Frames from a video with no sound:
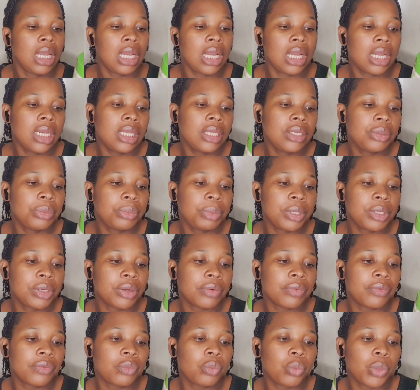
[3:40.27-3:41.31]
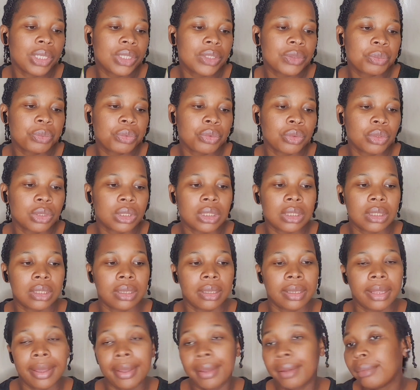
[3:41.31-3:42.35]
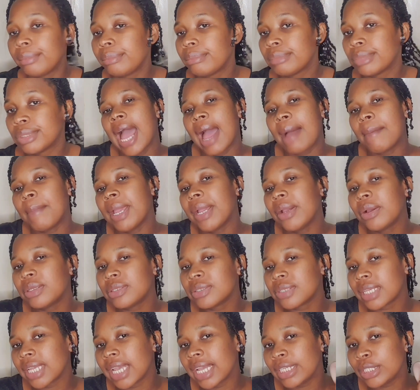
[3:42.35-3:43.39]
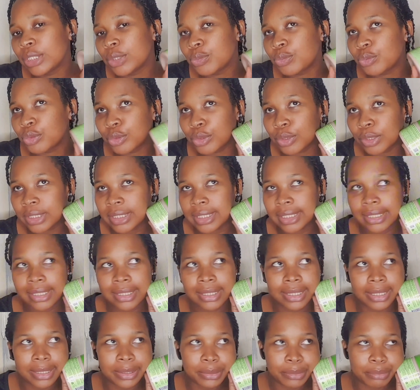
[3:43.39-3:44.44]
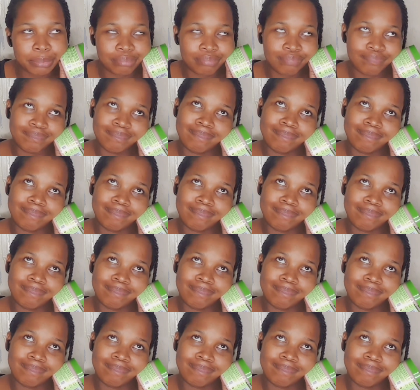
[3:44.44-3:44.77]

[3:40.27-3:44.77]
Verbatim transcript: a little bit of wheat protein there am i going to get this product again